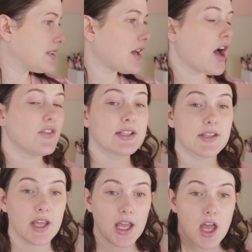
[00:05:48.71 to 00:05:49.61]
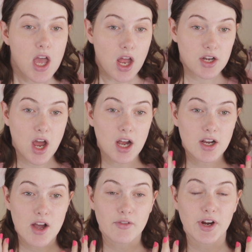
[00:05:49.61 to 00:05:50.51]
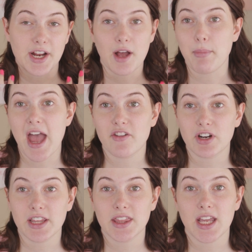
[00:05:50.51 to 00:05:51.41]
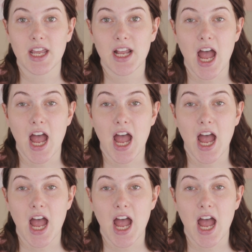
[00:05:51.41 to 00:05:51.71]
It's obviously not covering up everything.